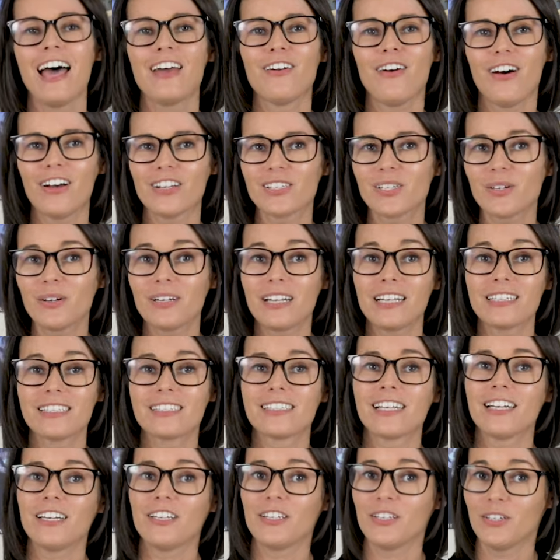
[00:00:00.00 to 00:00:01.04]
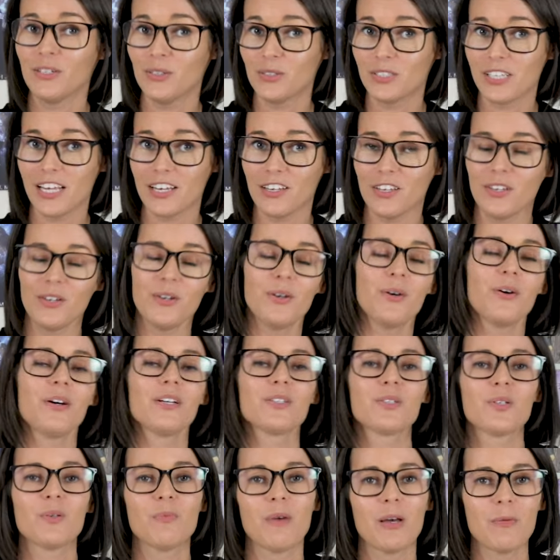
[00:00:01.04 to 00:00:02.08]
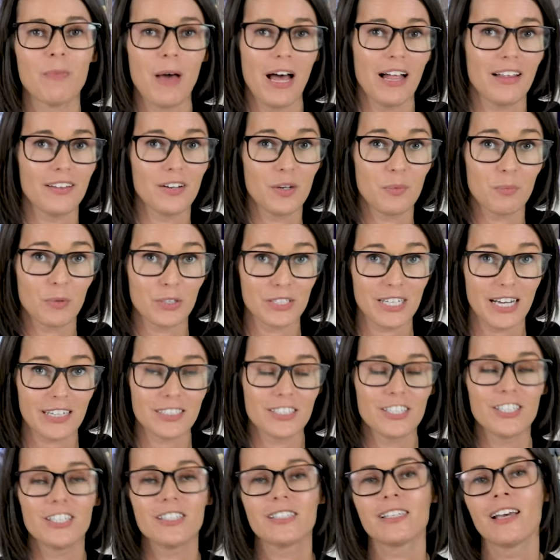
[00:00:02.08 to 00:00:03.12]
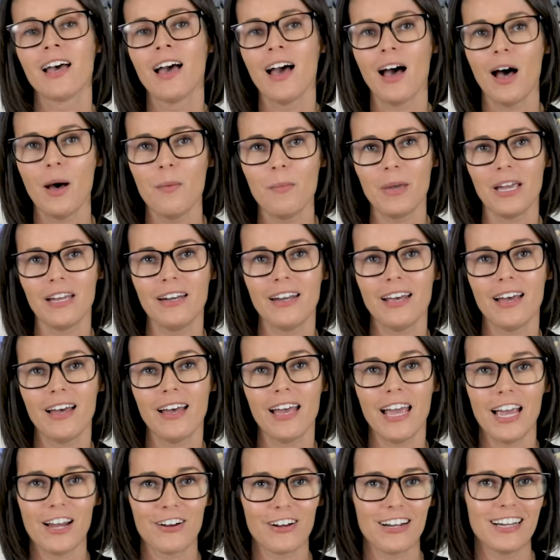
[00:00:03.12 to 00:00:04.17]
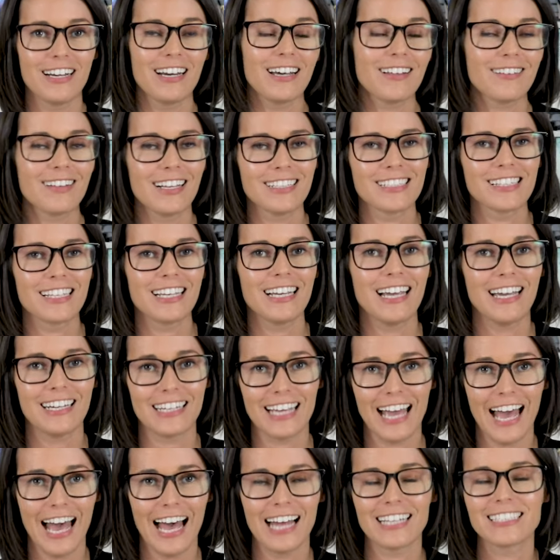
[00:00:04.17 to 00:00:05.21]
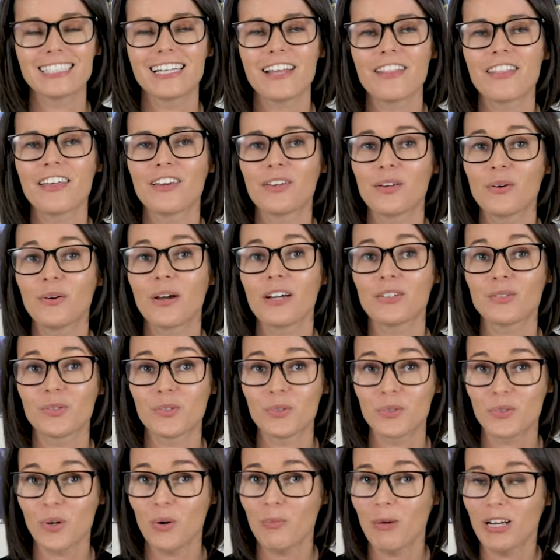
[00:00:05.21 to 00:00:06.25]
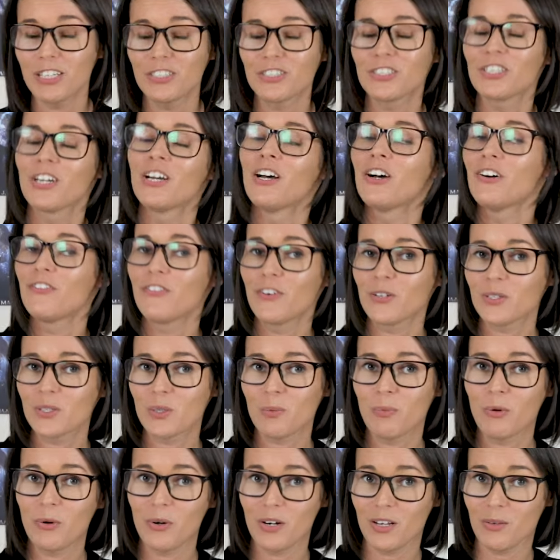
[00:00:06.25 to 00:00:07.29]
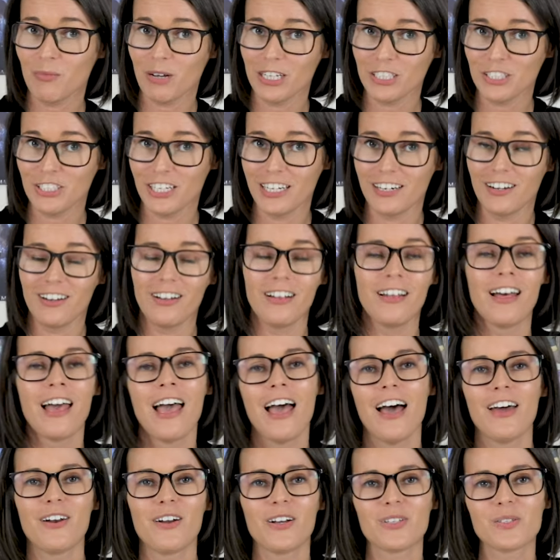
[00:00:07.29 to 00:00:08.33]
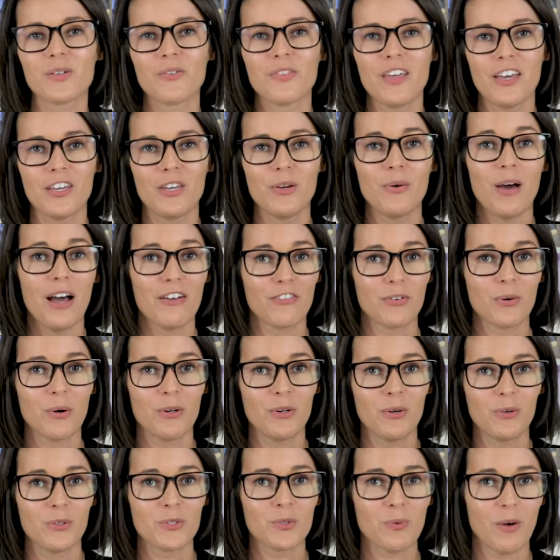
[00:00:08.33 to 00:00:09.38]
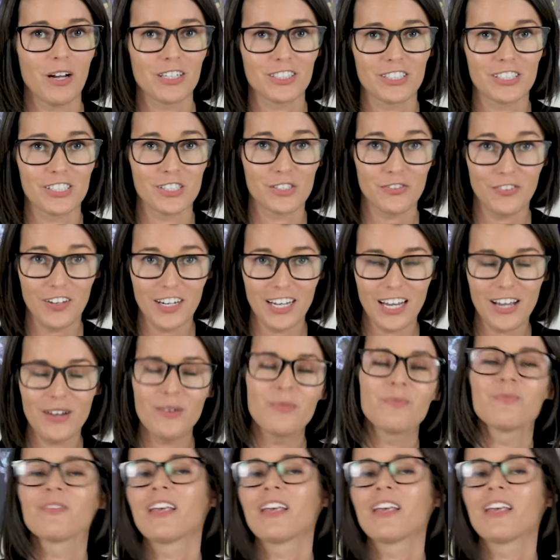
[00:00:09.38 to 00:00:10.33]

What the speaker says: And also, I'd like to say a huge thank you to my Paladin Protectors, Amanda, Aaron, Leslie, and Kat. Thank you guys so much for supporting my channel. And also, thank you everyone who has watched this video.